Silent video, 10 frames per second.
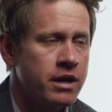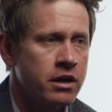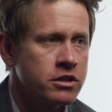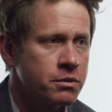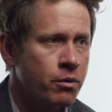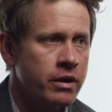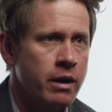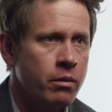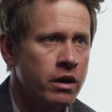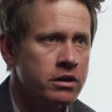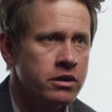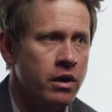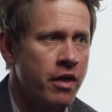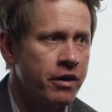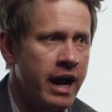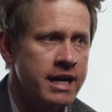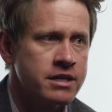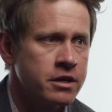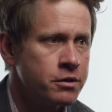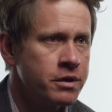their support network so other guys
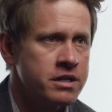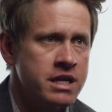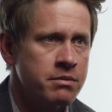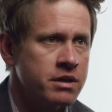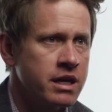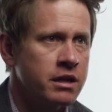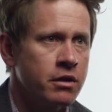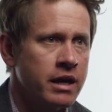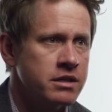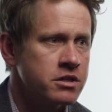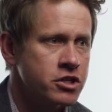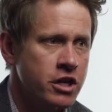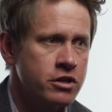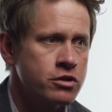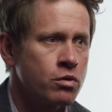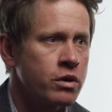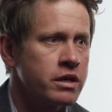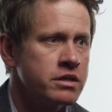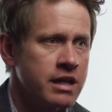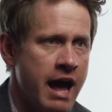that are doing the same thing you guys can share
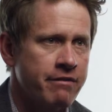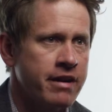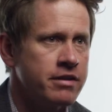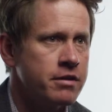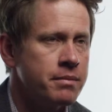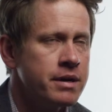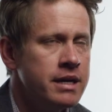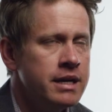stories laugh at them